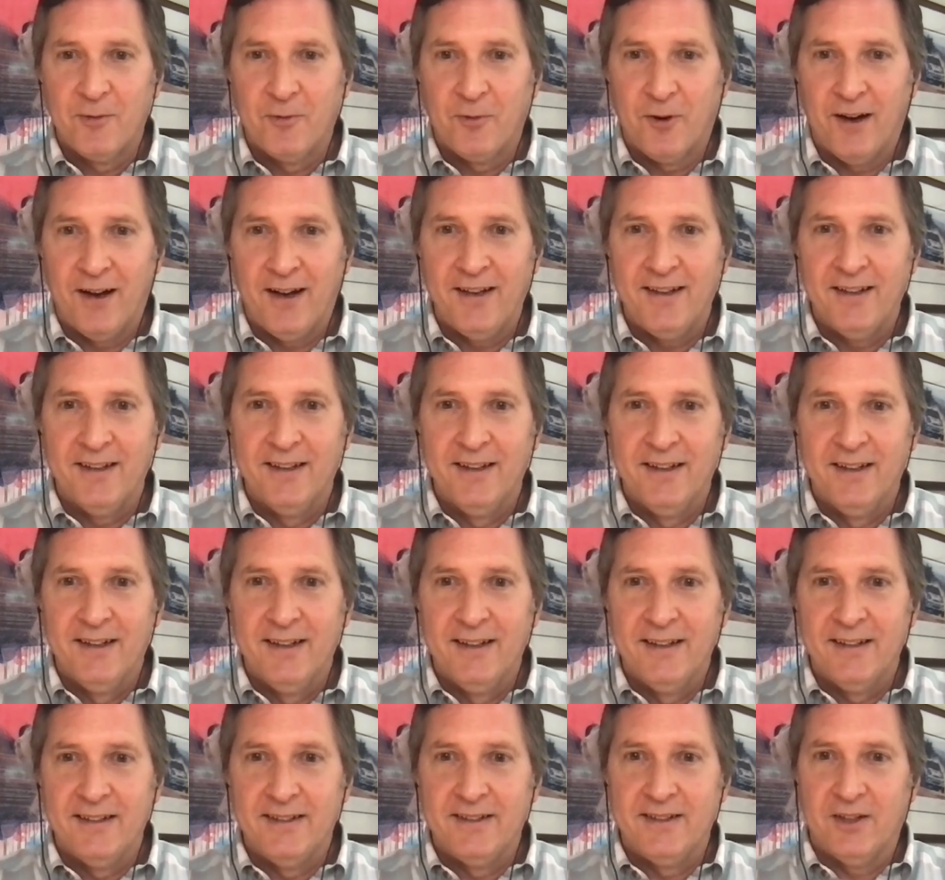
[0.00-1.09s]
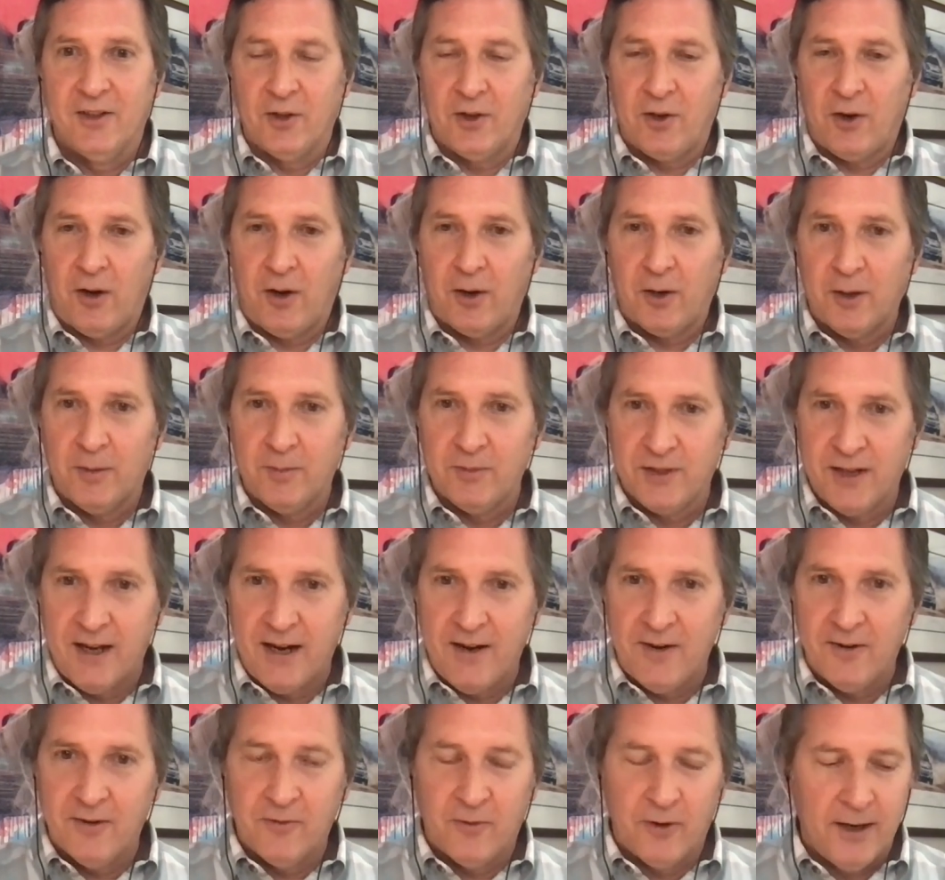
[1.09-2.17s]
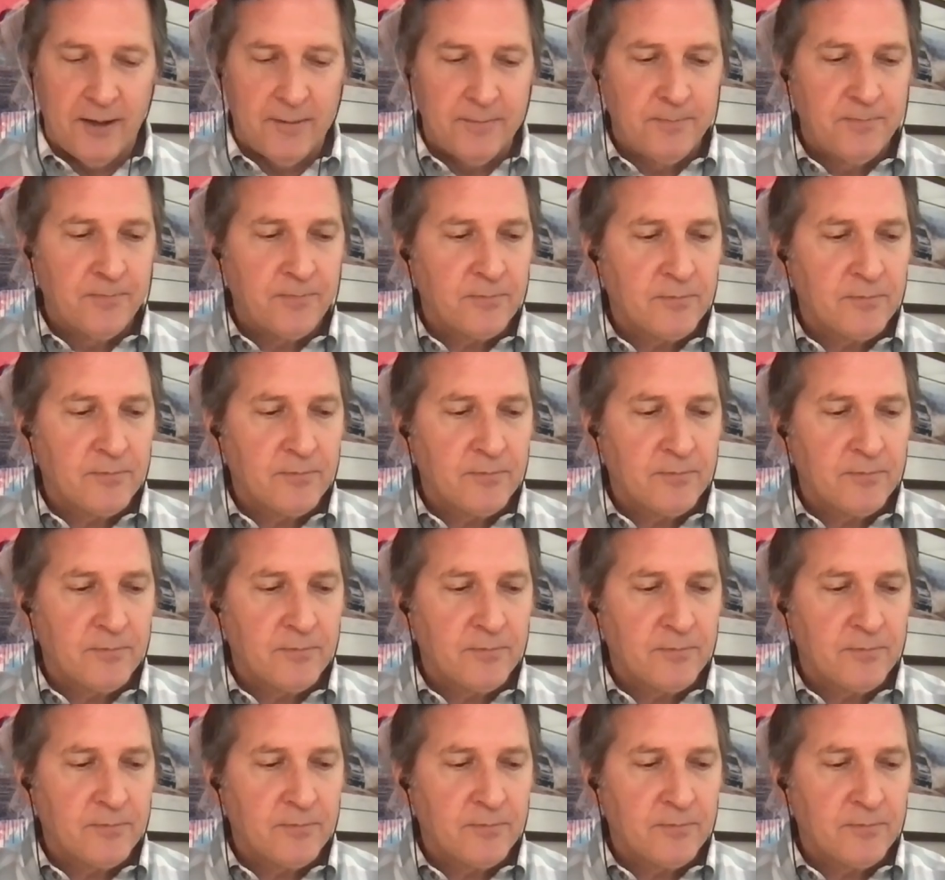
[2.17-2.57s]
right? Until the car comes out, right?